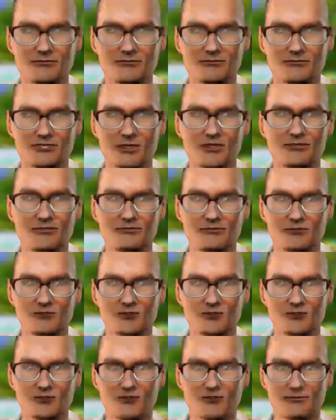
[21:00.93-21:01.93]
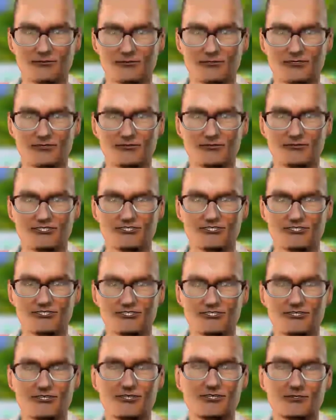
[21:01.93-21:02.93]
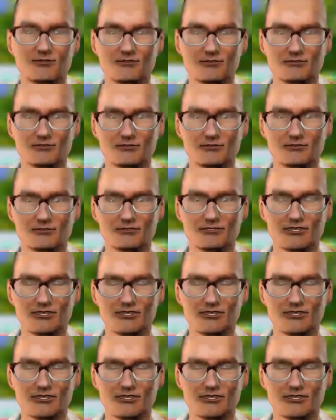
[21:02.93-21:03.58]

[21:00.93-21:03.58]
Now, on the very same